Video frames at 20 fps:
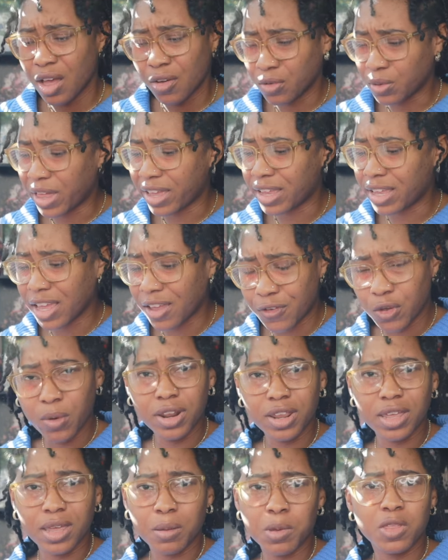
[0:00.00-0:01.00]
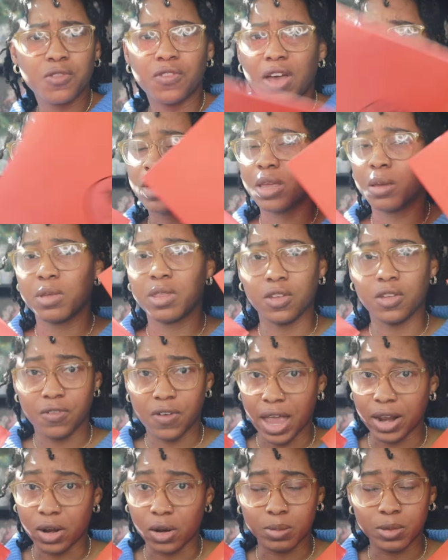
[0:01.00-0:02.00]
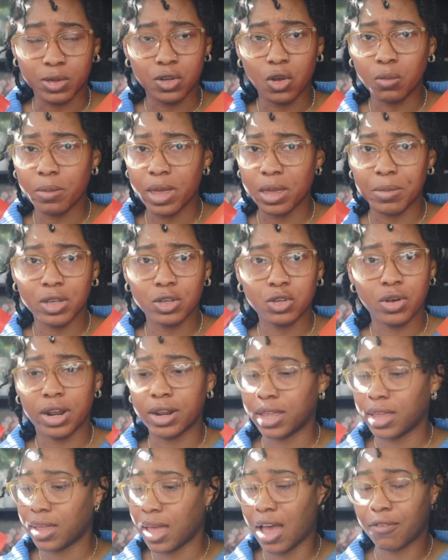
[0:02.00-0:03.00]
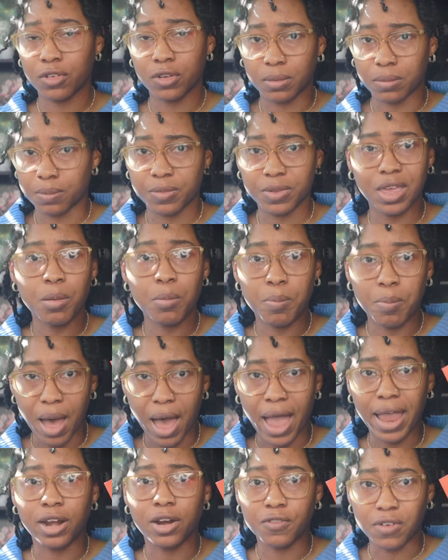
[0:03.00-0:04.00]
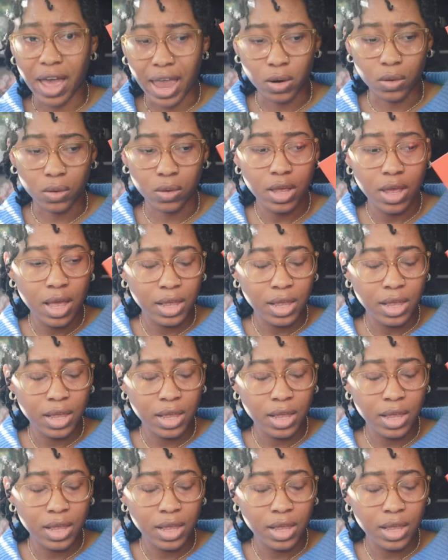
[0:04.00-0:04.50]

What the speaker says: Like, if you want to give me the vinyl, give me the vinyl. But don't make me try to have to keep buying a vinyl.